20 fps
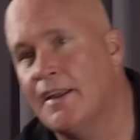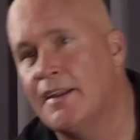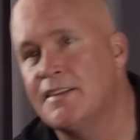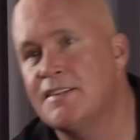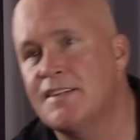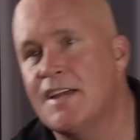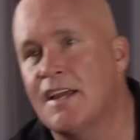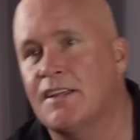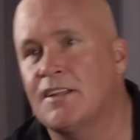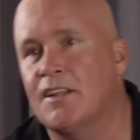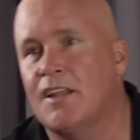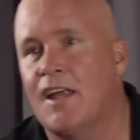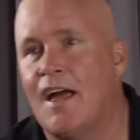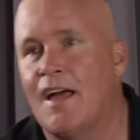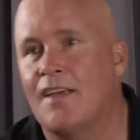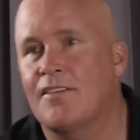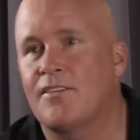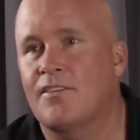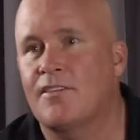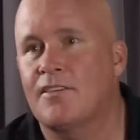and take
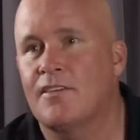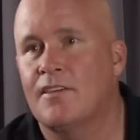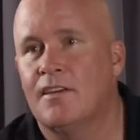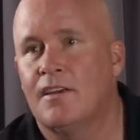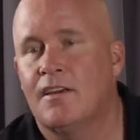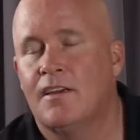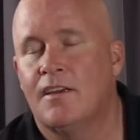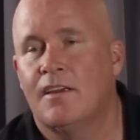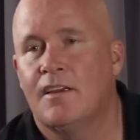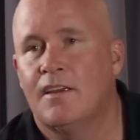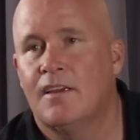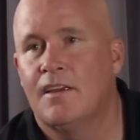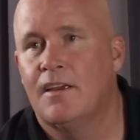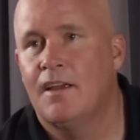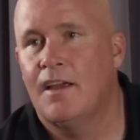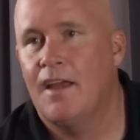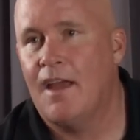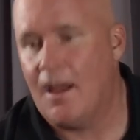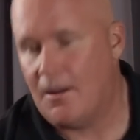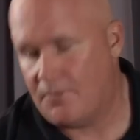less
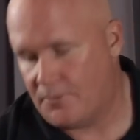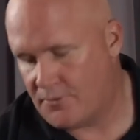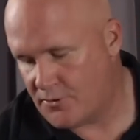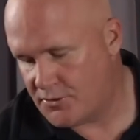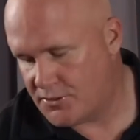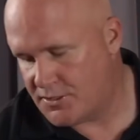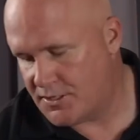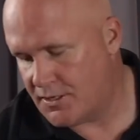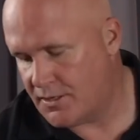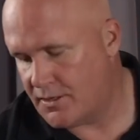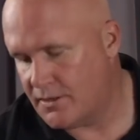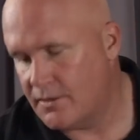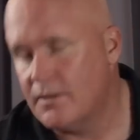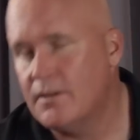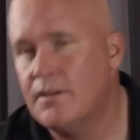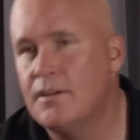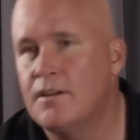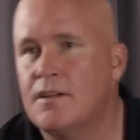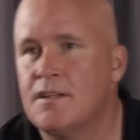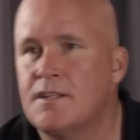effort to
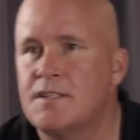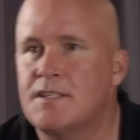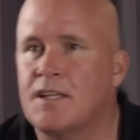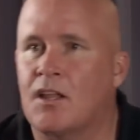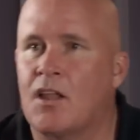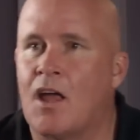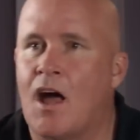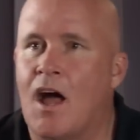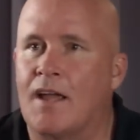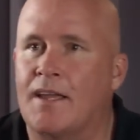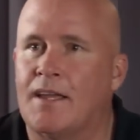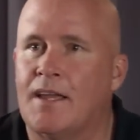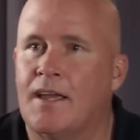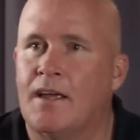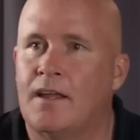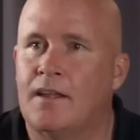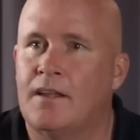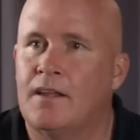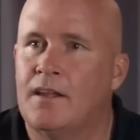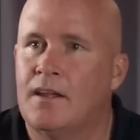lock
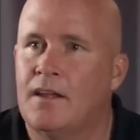in.